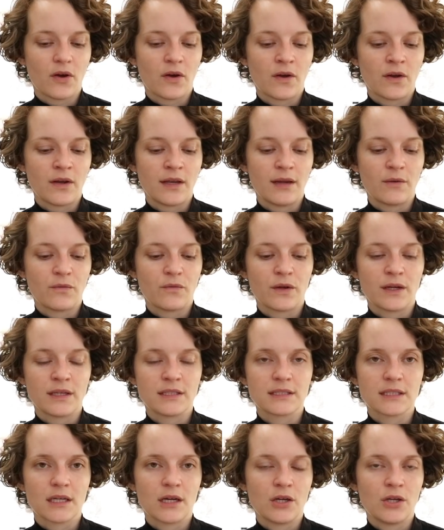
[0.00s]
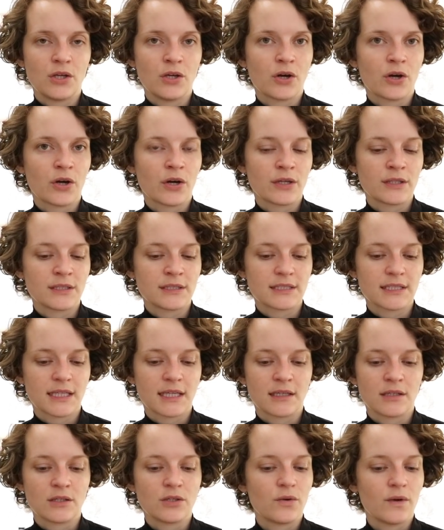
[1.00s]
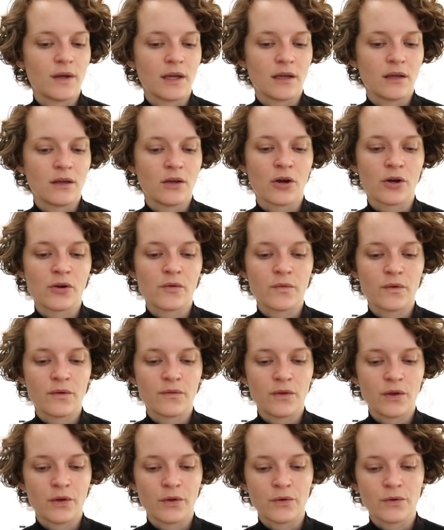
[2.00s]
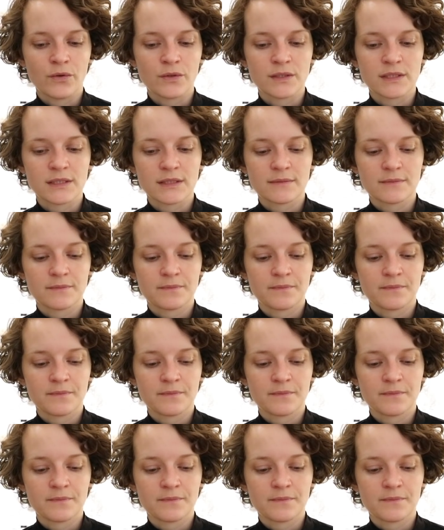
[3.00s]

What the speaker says: on different yarns and doing yarn reviews,